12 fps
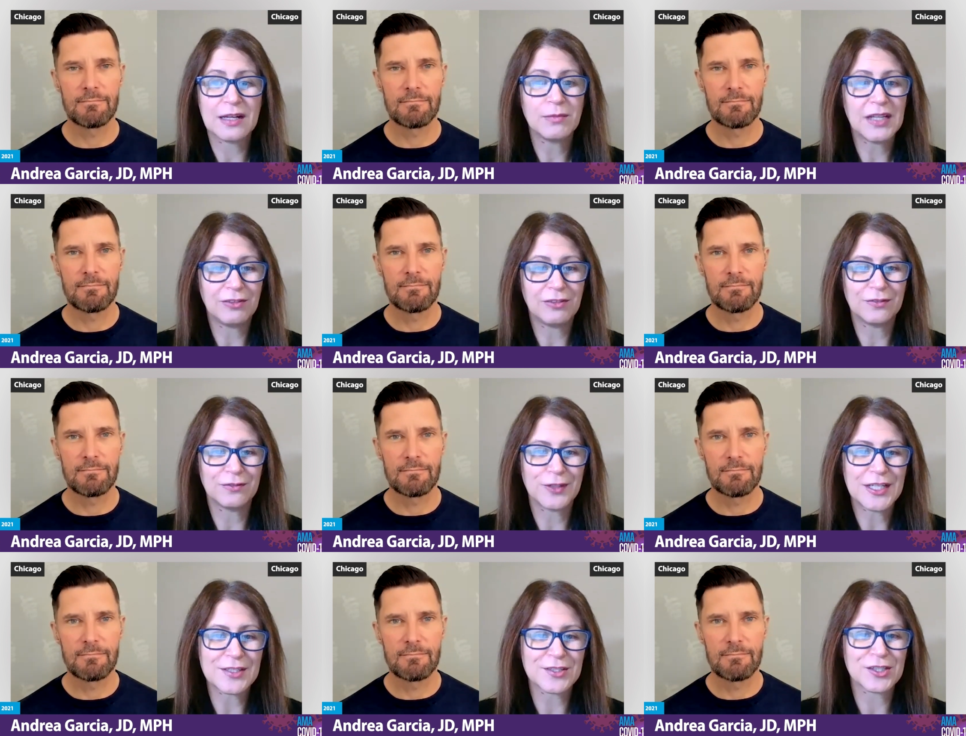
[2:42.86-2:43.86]
Speaker 1: some level of
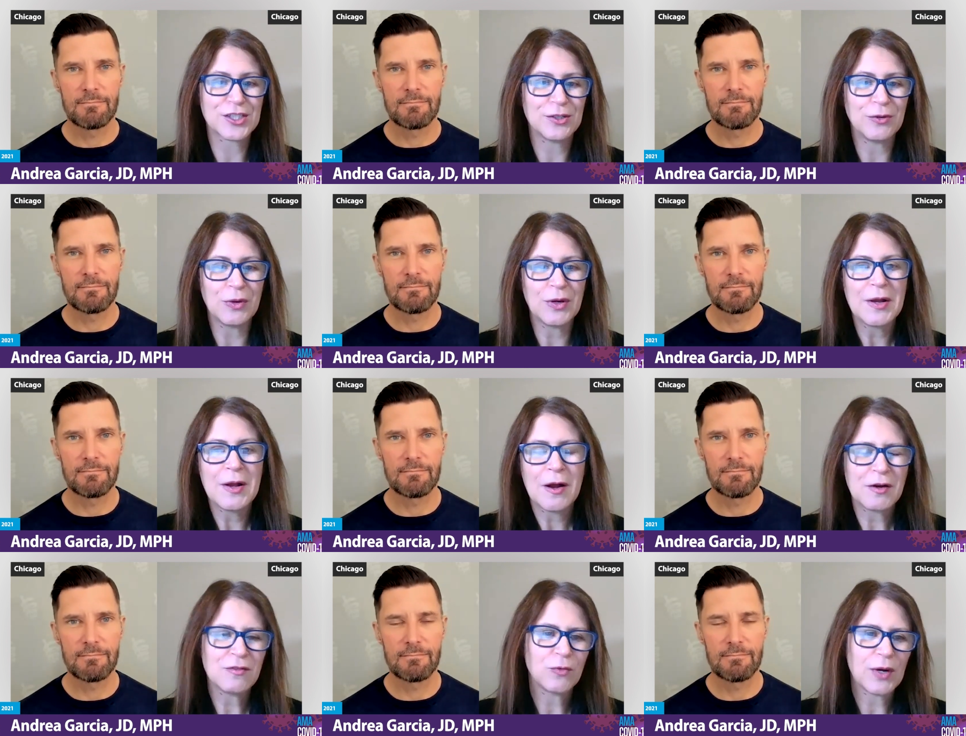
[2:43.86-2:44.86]
risk to
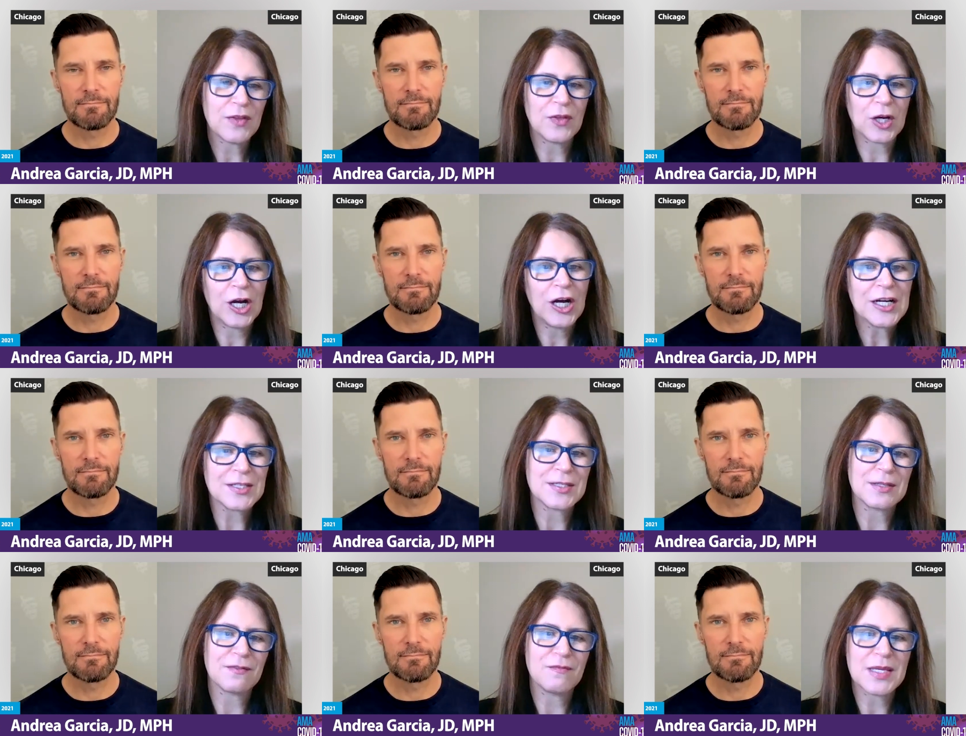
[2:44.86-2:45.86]
avoid the
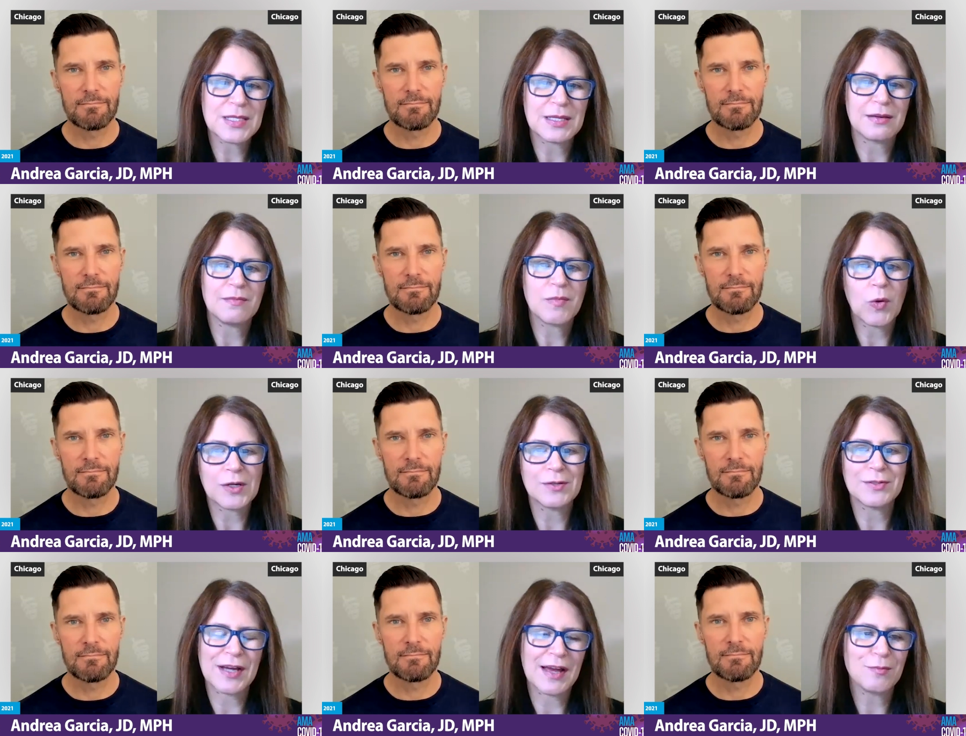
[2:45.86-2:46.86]
costs of missing
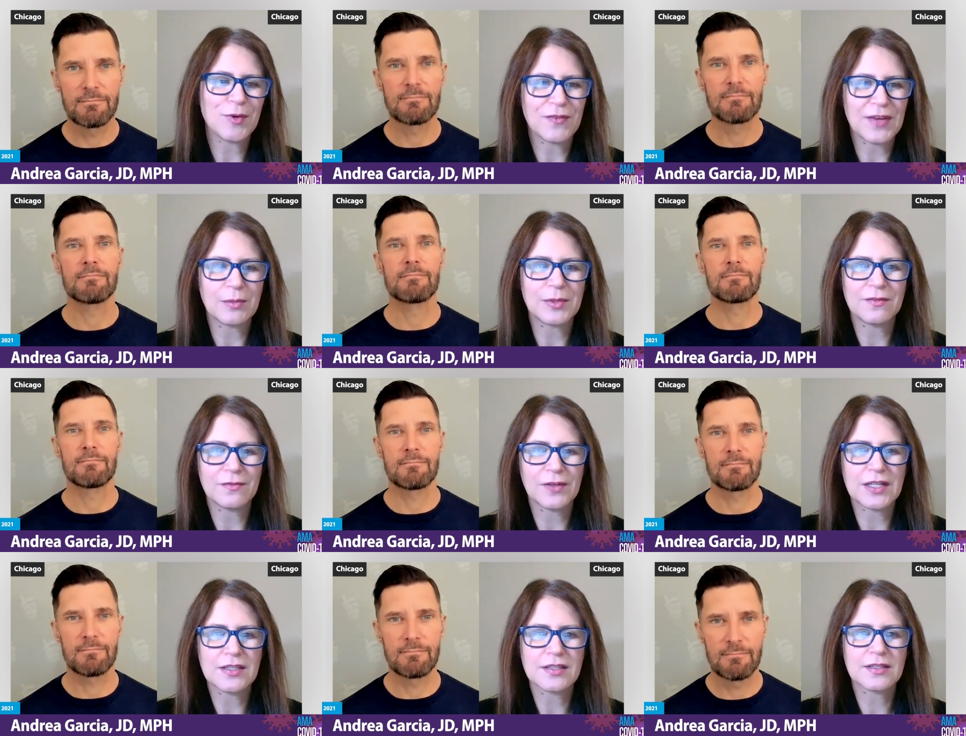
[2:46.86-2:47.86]
important time with family
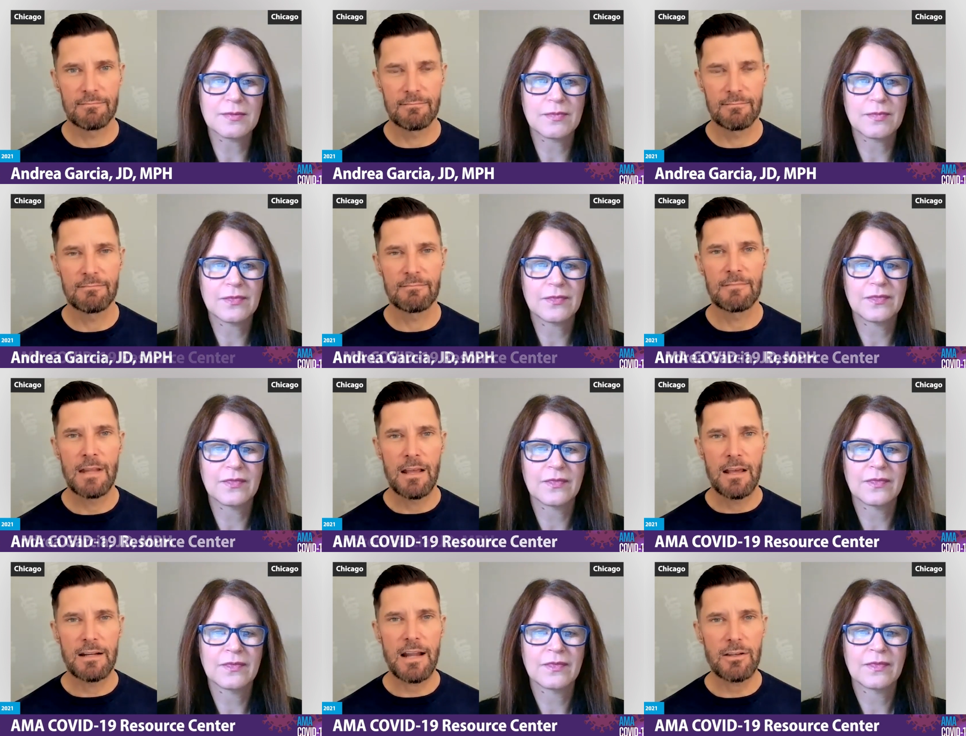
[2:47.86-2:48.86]
and friends.
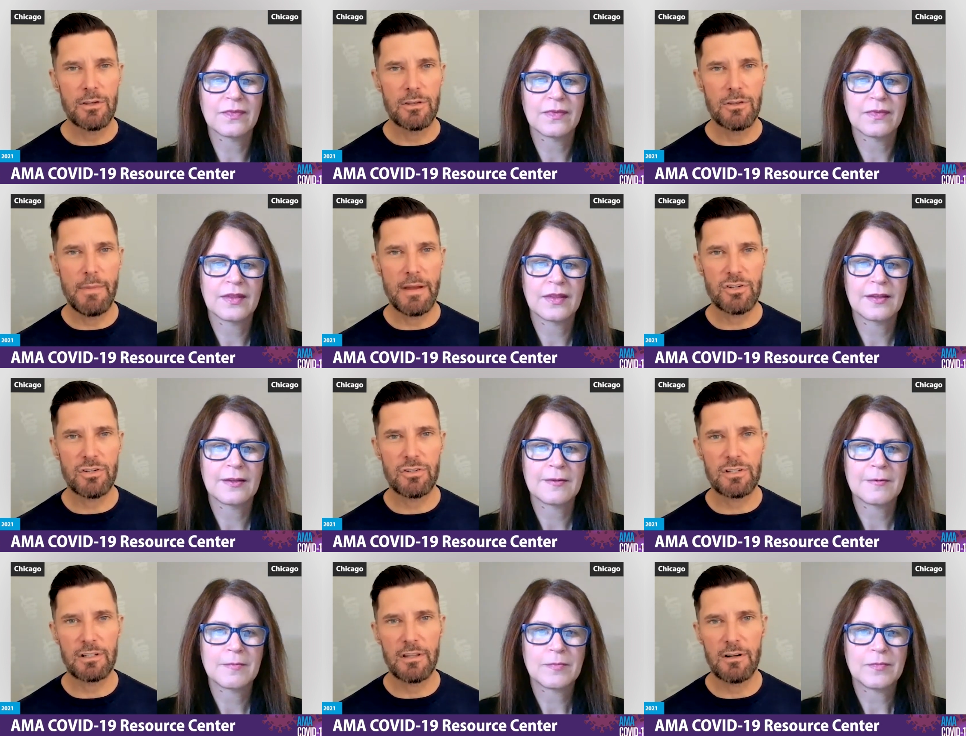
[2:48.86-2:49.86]
Speaker 2: Now, you mentioned
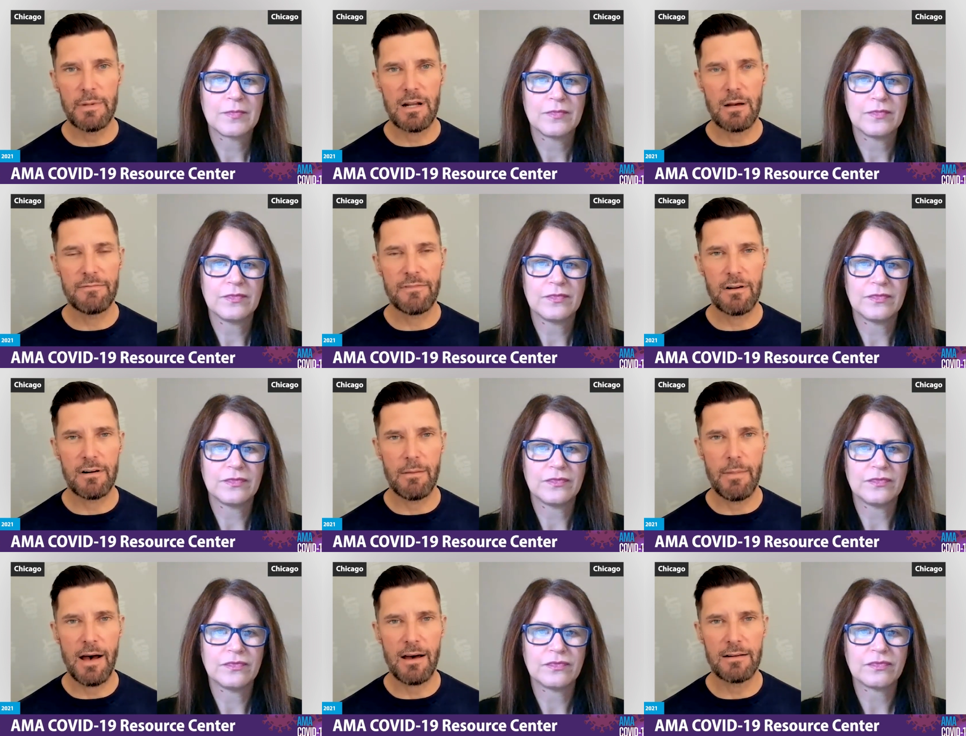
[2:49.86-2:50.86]
just a little bit up front
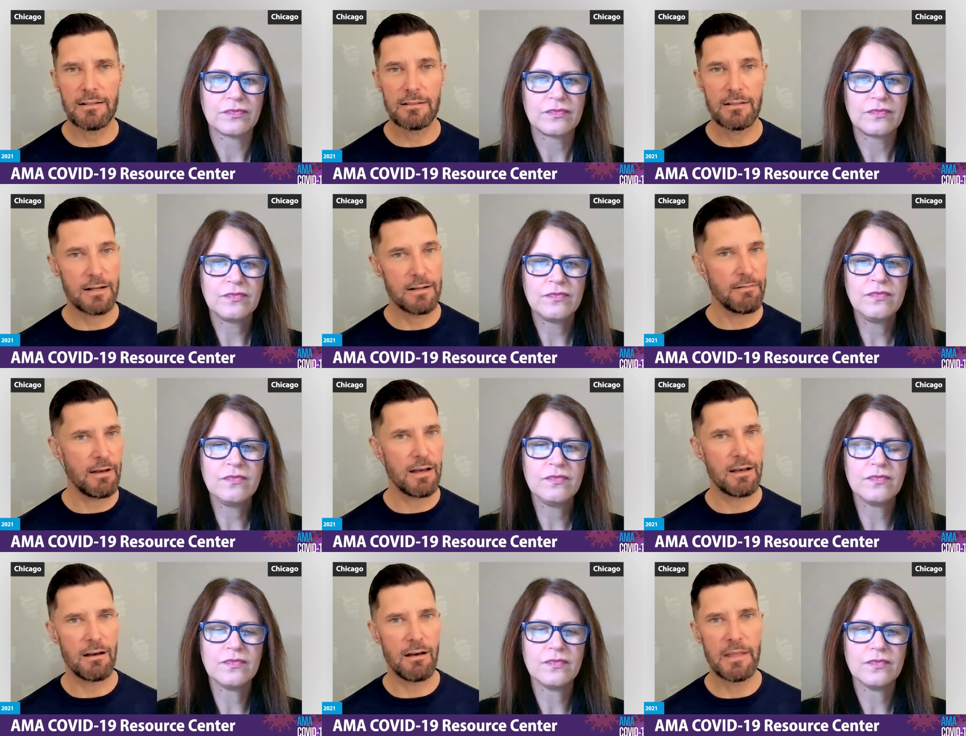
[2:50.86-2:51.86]
about kind of
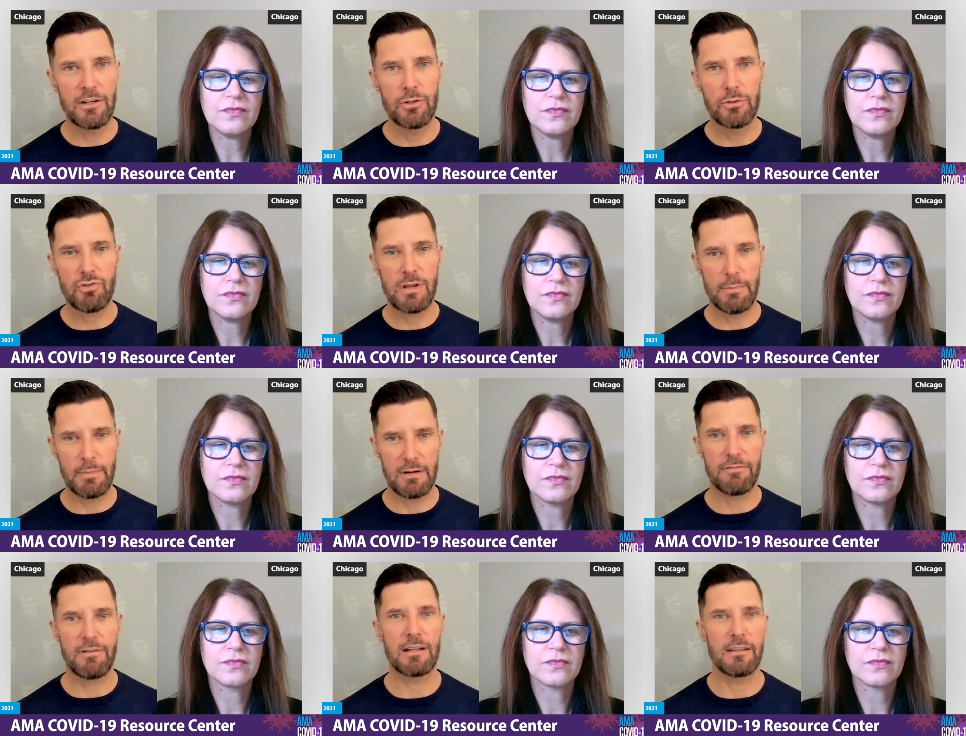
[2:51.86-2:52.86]
uh, on the new
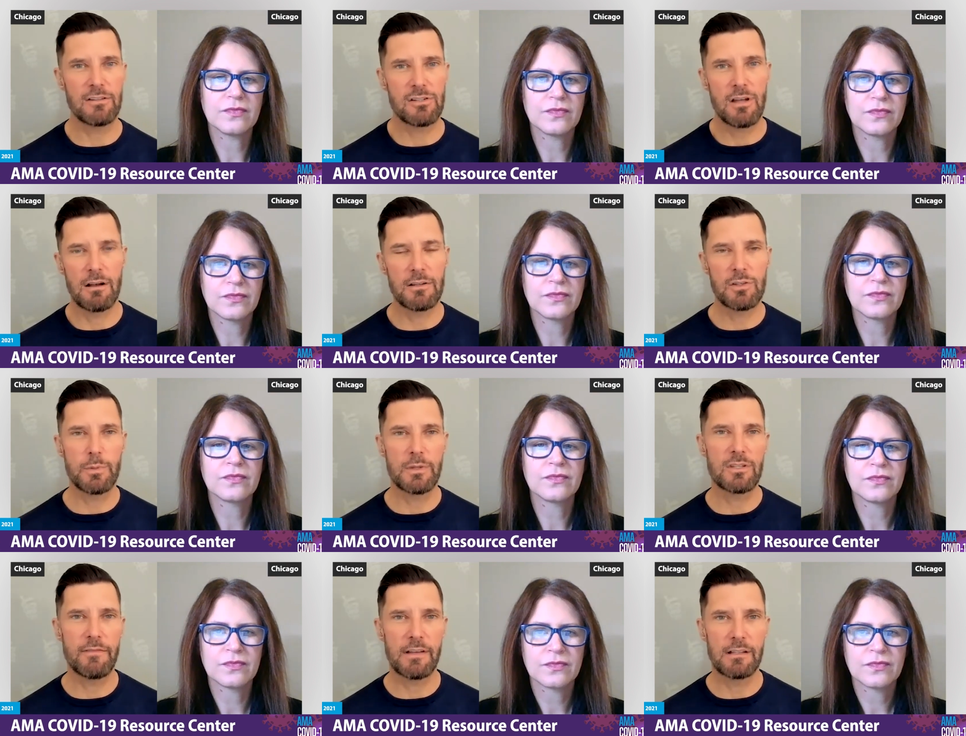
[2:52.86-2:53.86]
treatment front. Let's talk
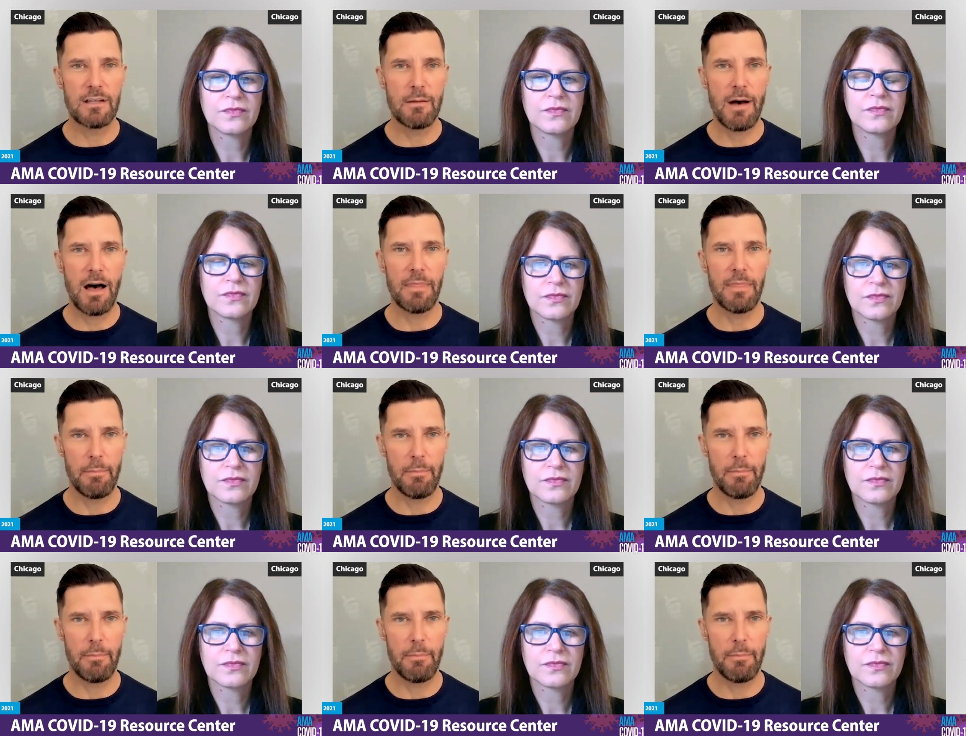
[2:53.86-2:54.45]
specifically about the